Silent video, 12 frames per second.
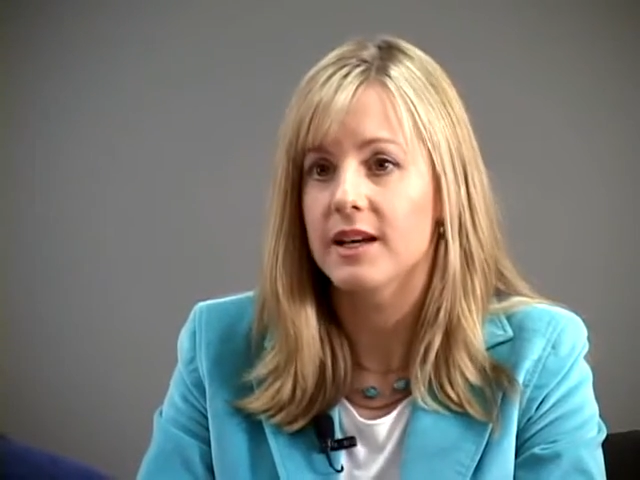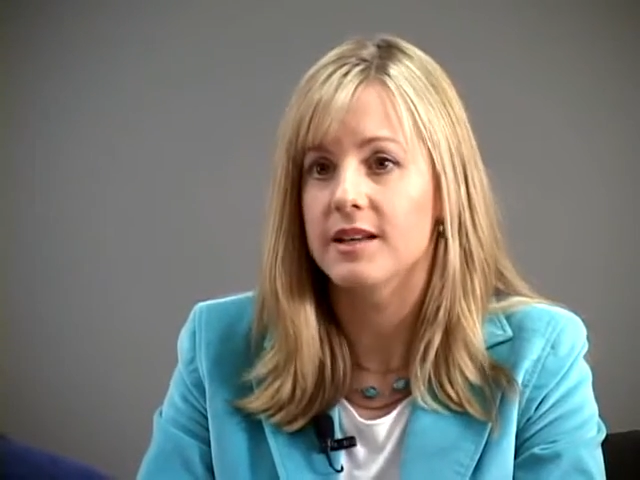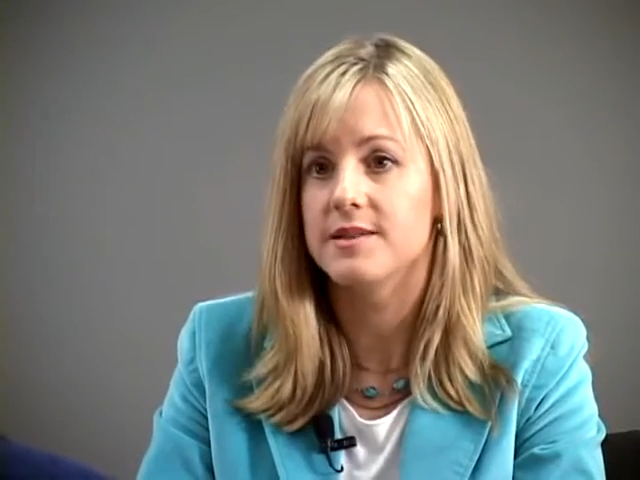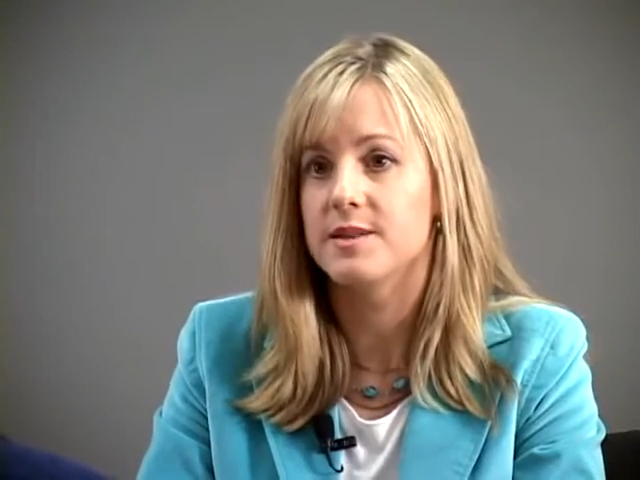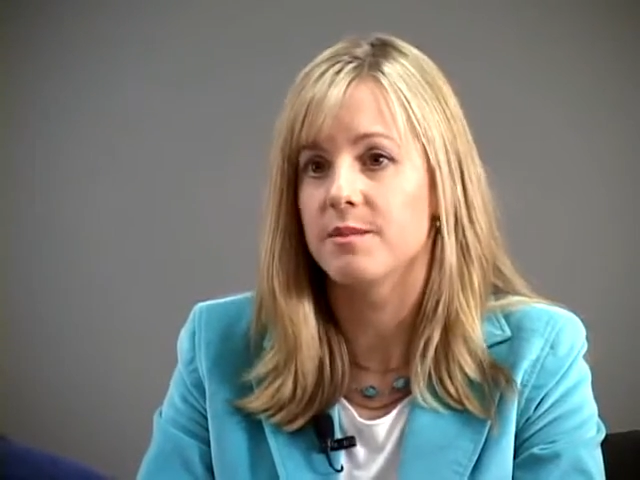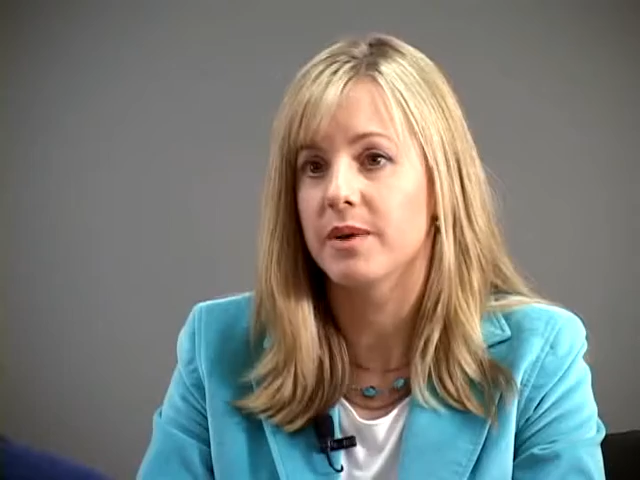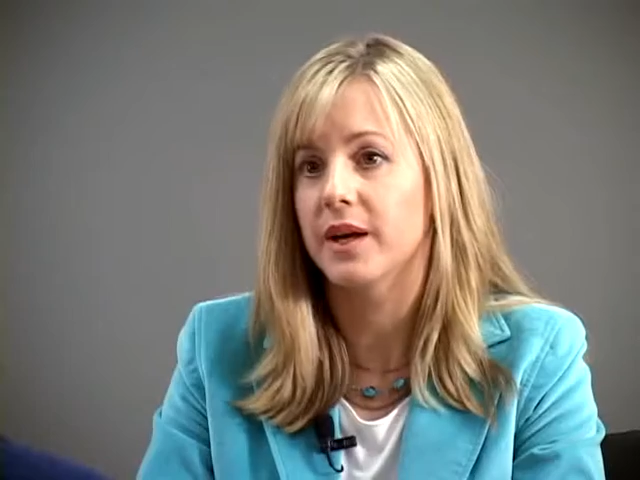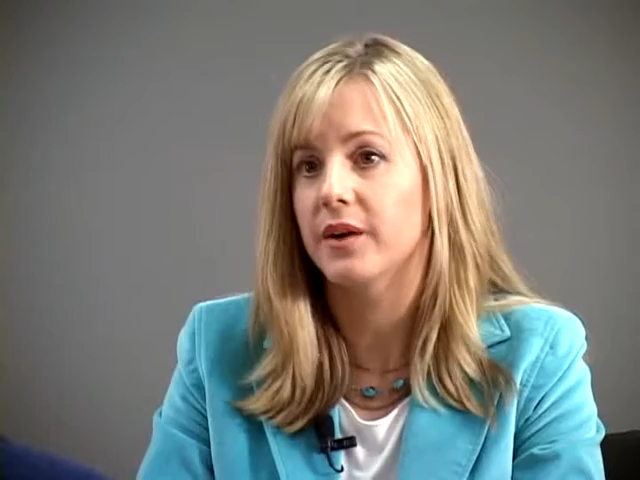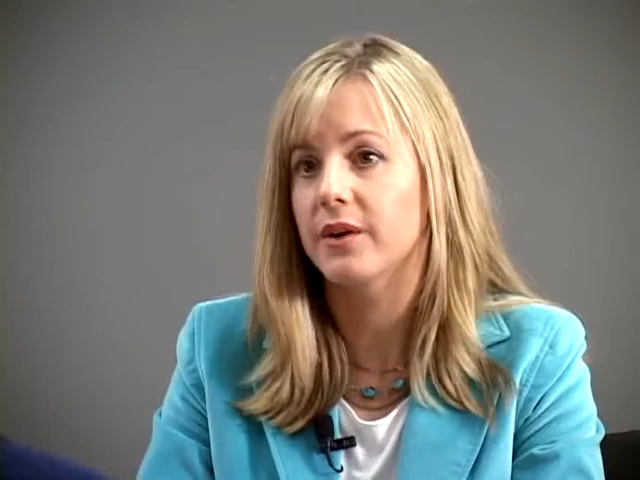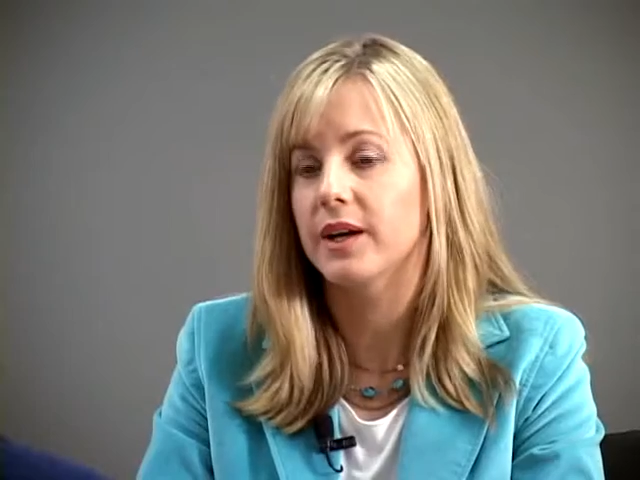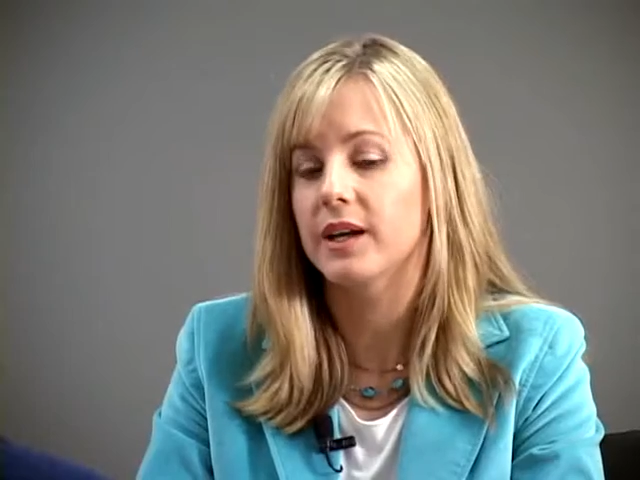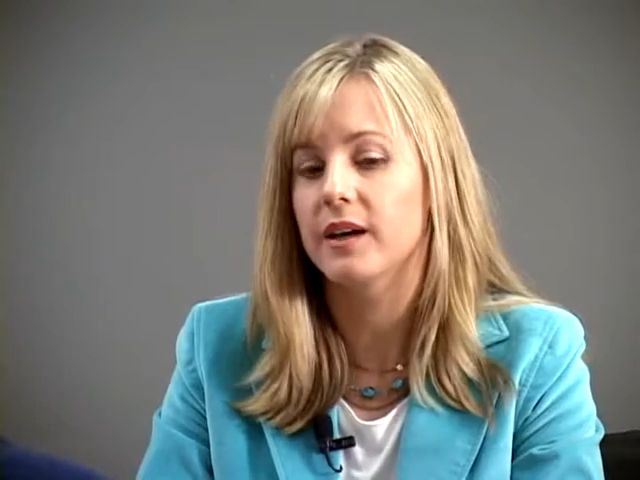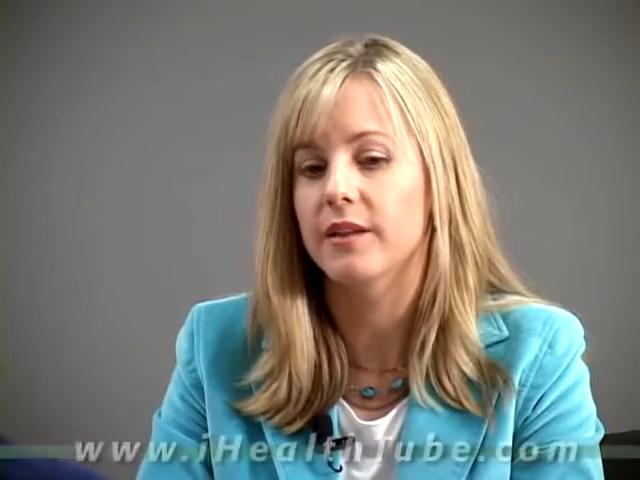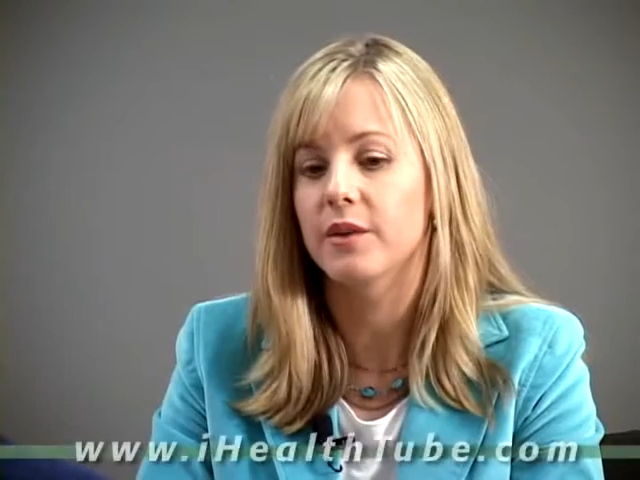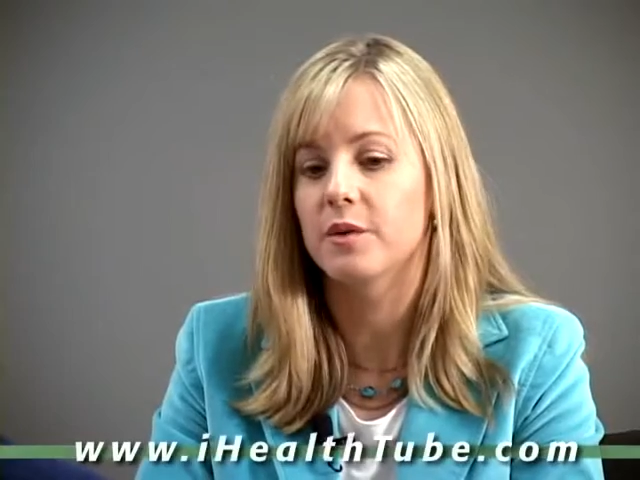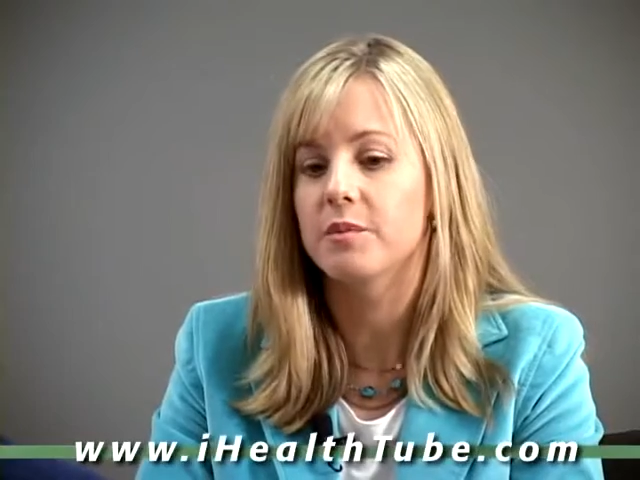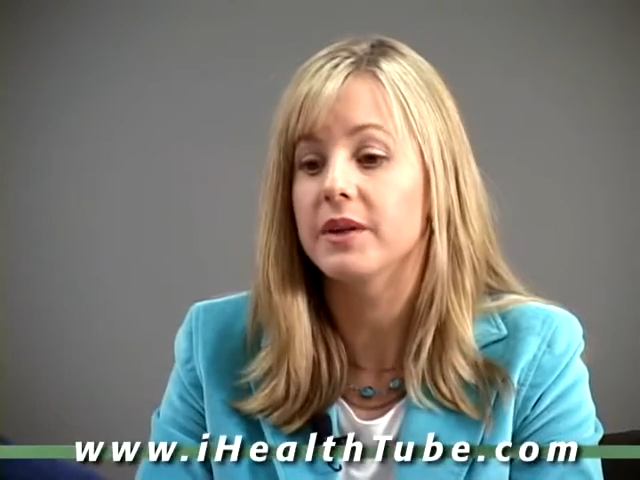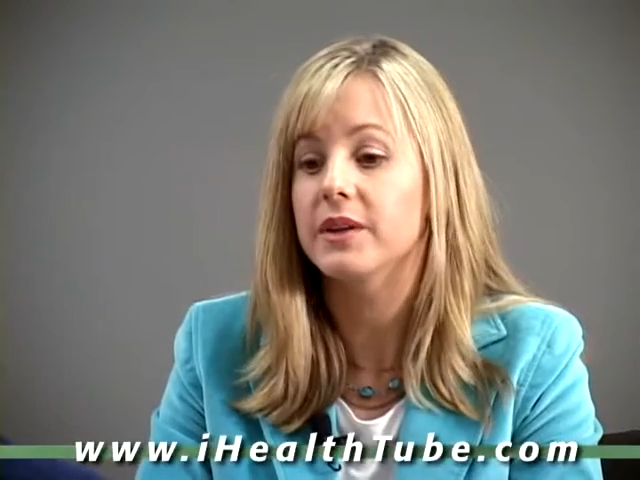It's impairing
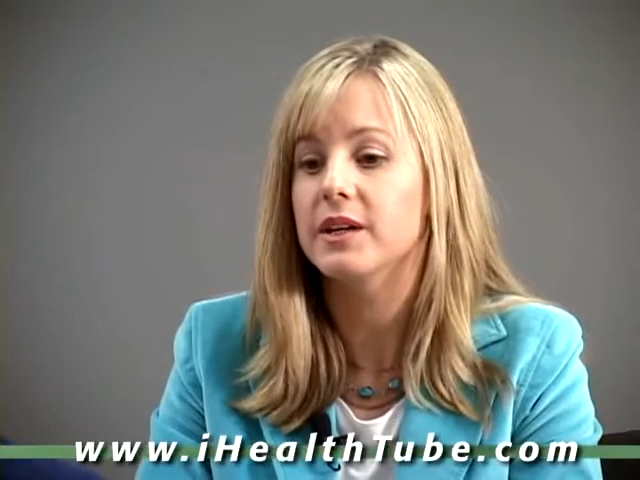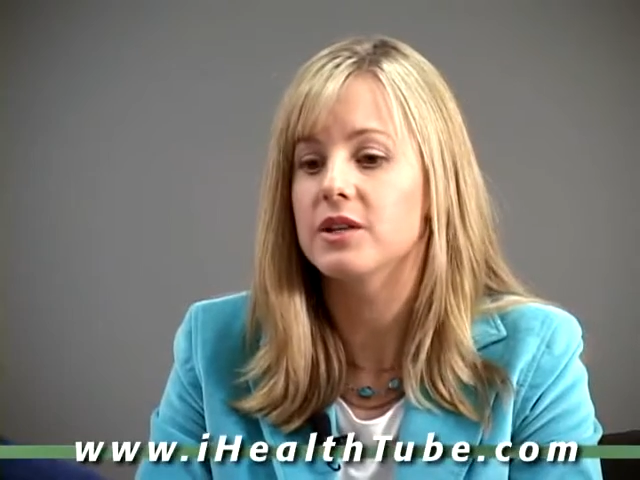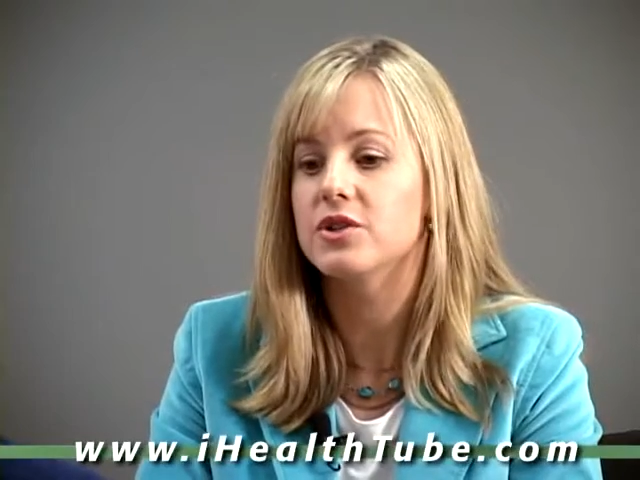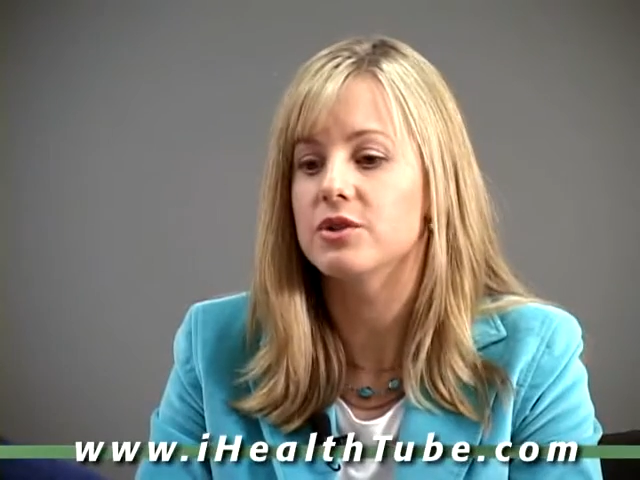their ability